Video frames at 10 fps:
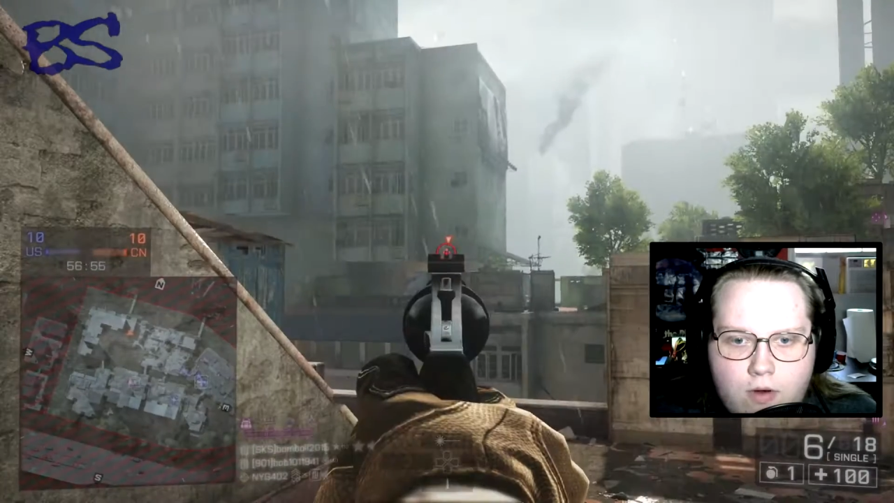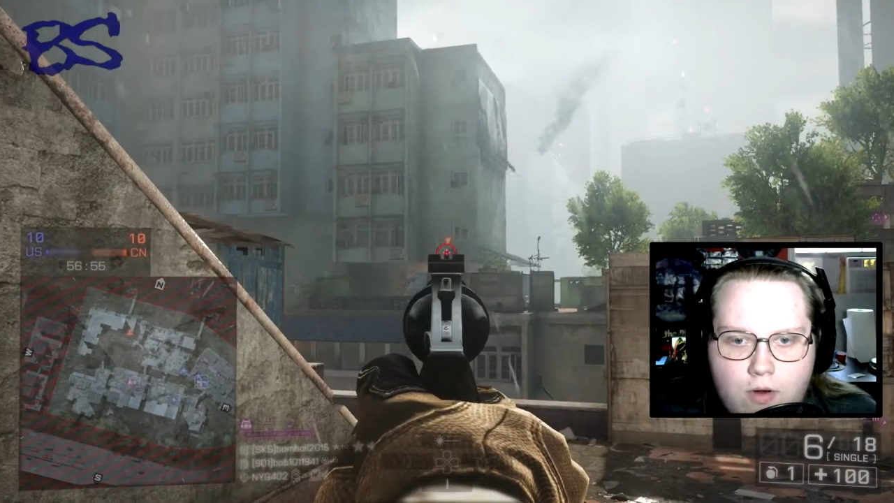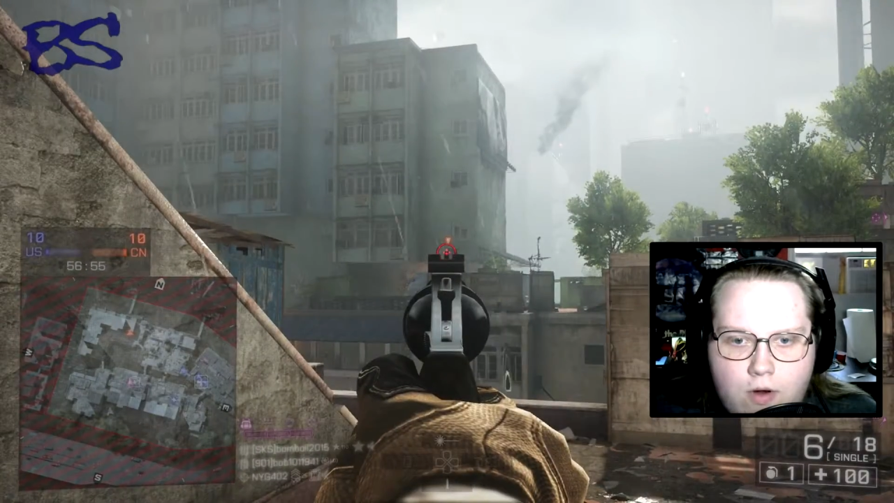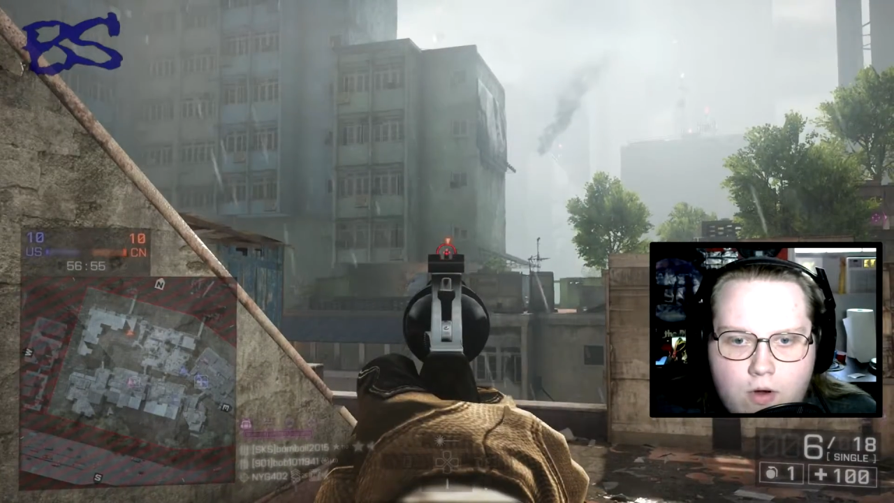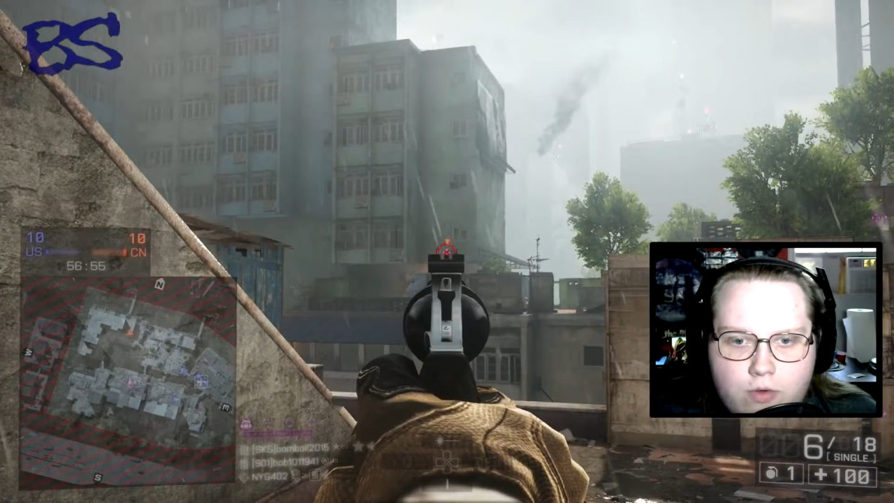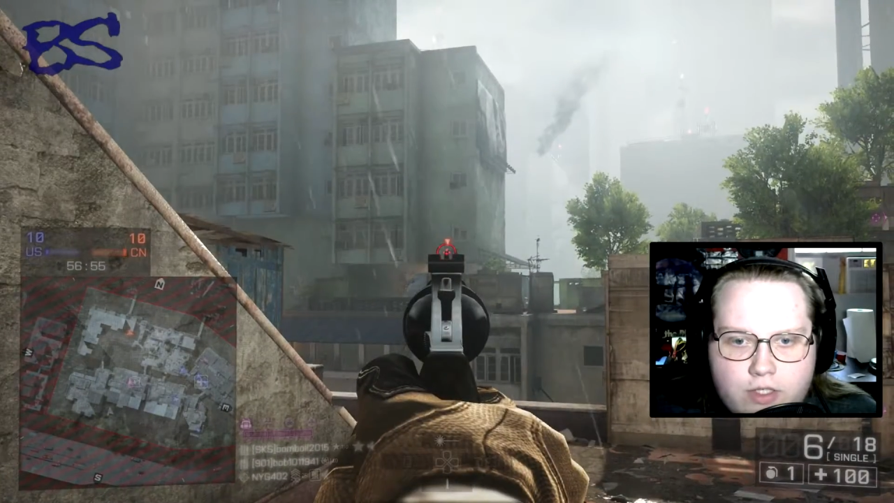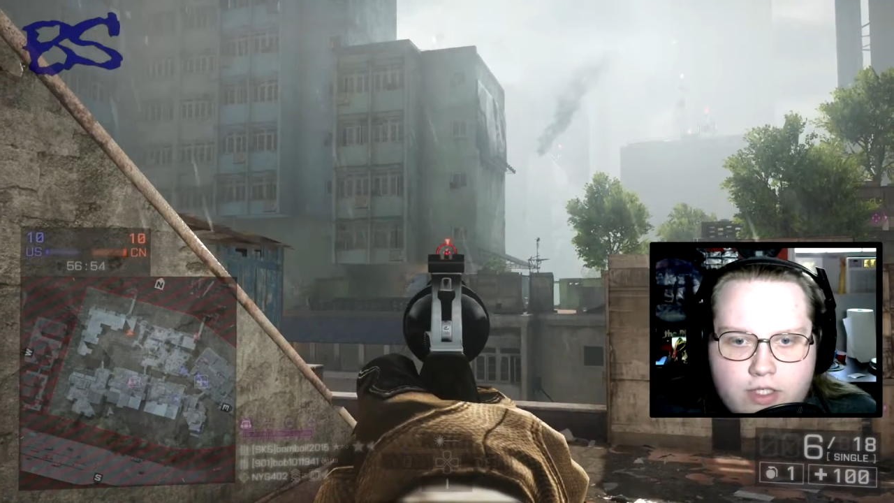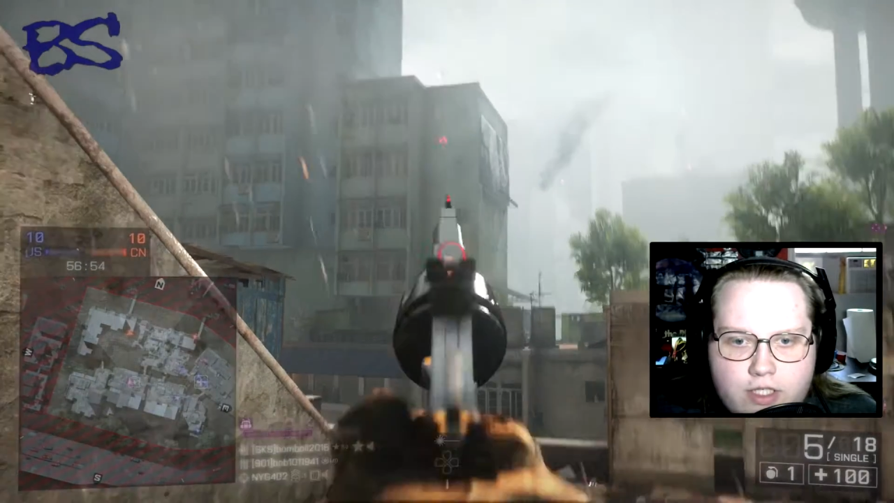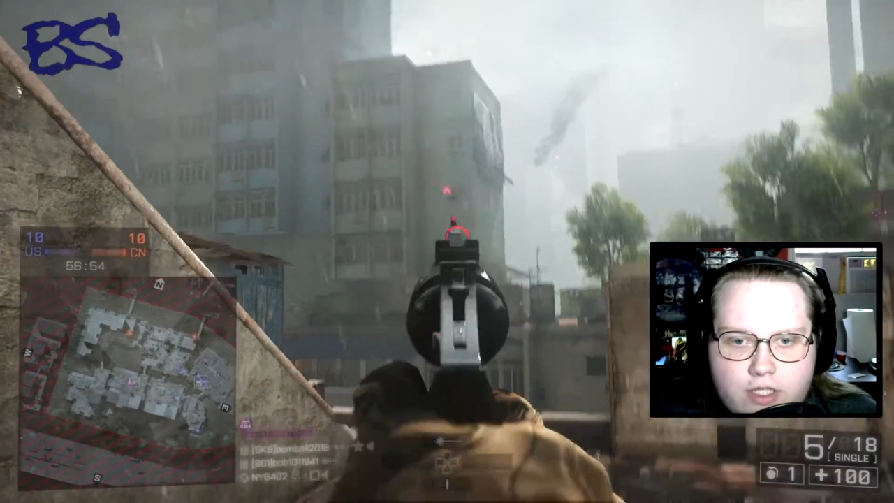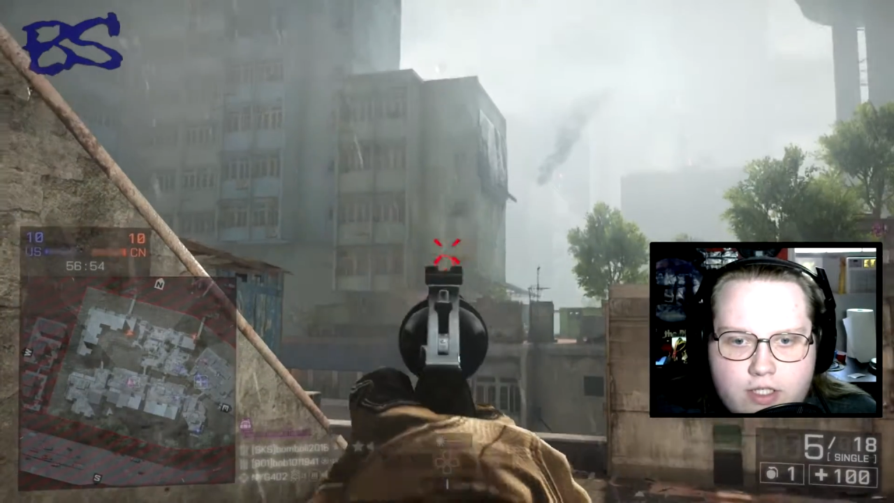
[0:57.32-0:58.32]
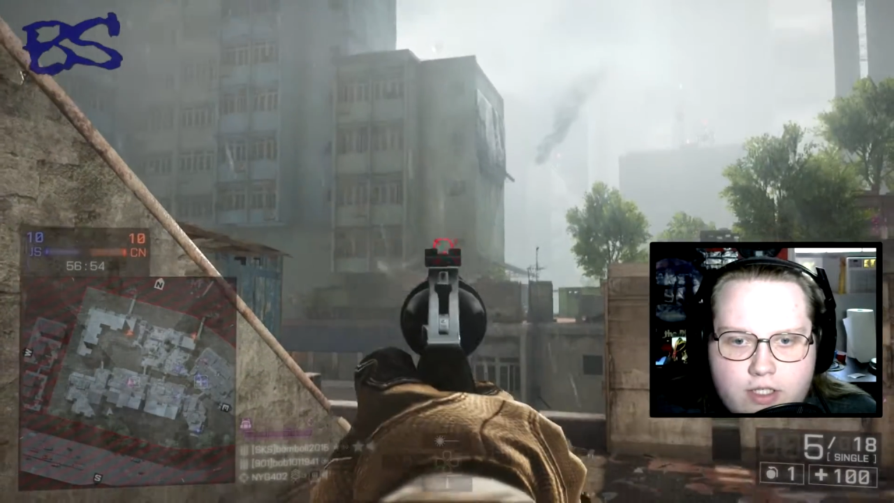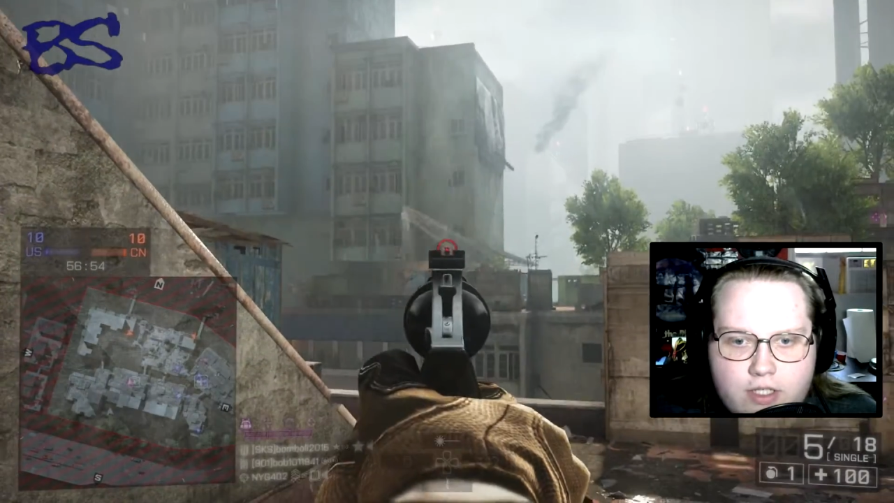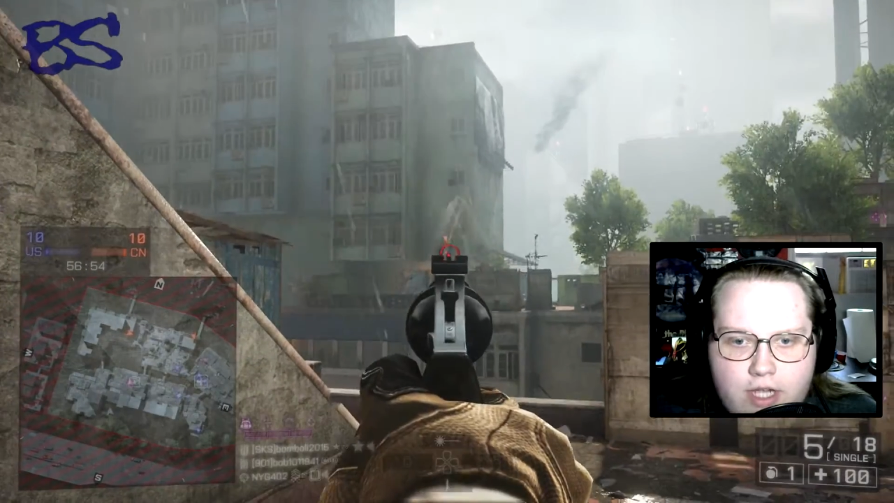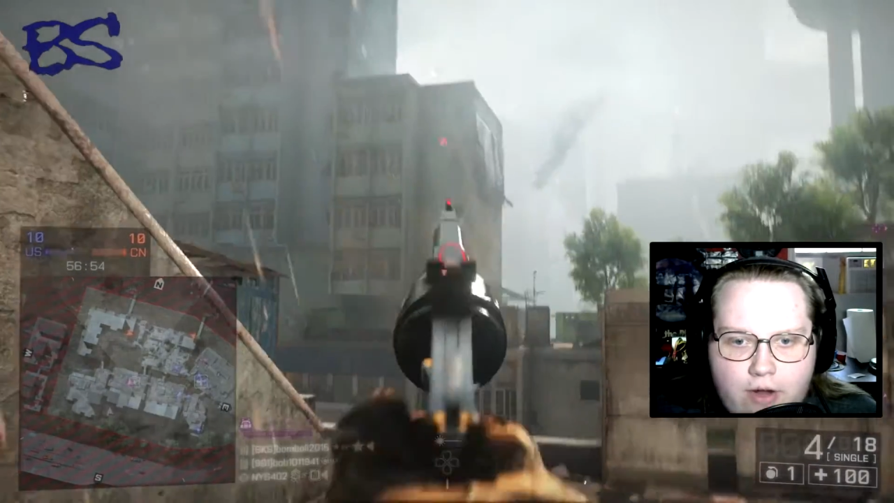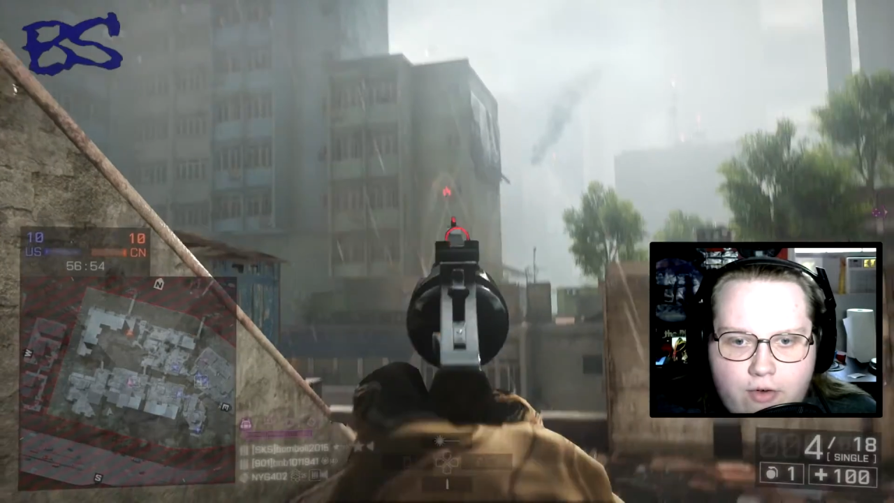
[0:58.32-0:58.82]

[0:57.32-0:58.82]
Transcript: Oh, st- stay